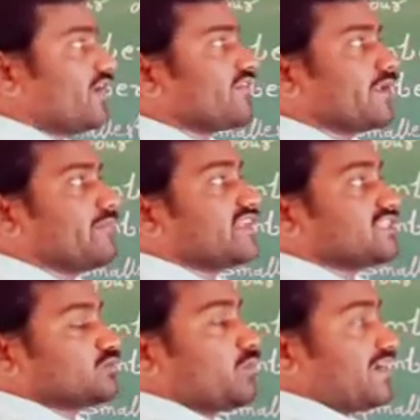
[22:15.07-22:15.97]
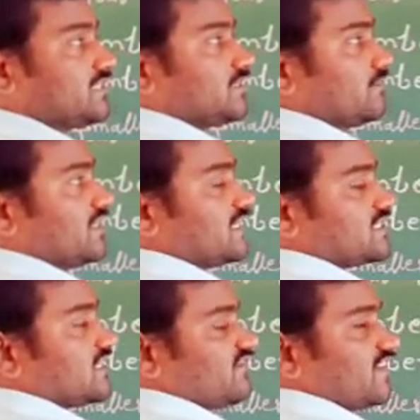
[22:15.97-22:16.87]
what we can make the smallest number.
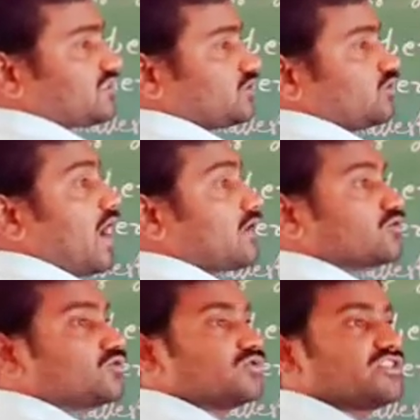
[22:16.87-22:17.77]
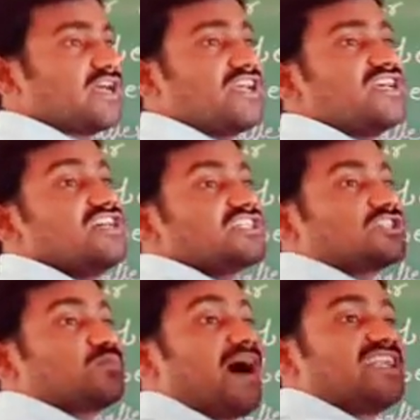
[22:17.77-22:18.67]
Let's see, first you have to choose the
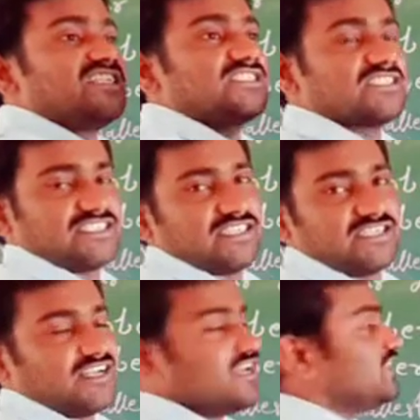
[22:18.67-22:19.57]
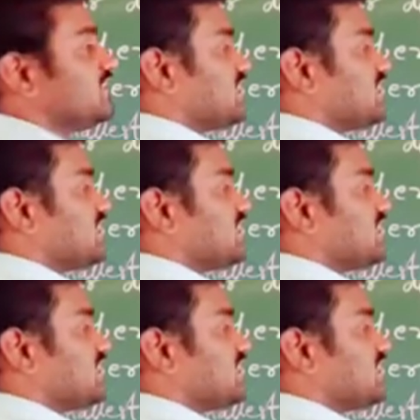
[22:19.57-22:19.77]
smallest digit.